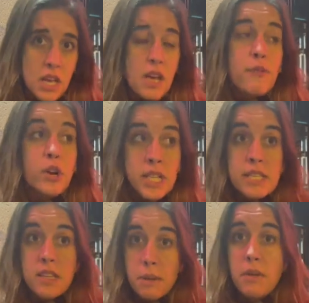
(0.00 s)
For
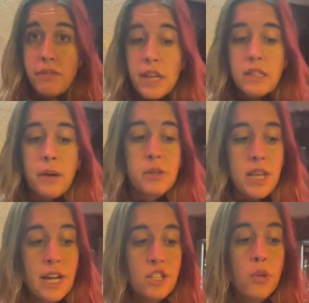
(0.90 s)
this same event, I
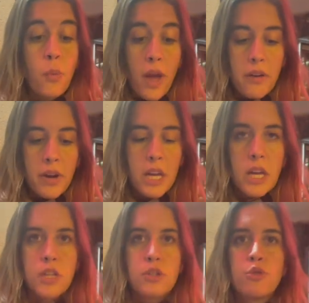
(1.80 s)
was actually wearing
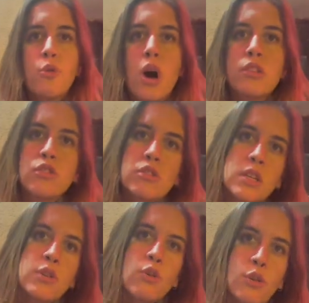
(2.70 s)

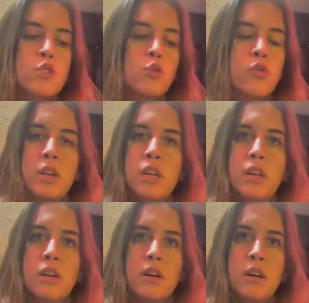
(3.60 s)
200-year-old jewelry
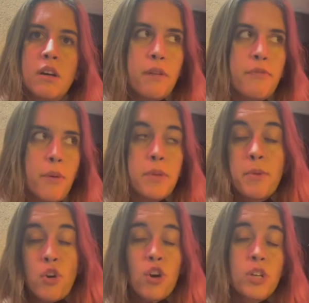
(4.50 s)
from the
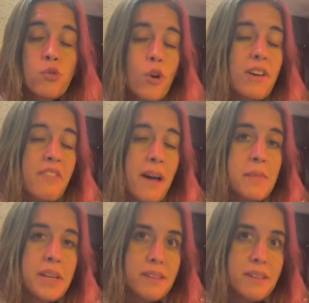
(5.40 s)
Moroccan royal family.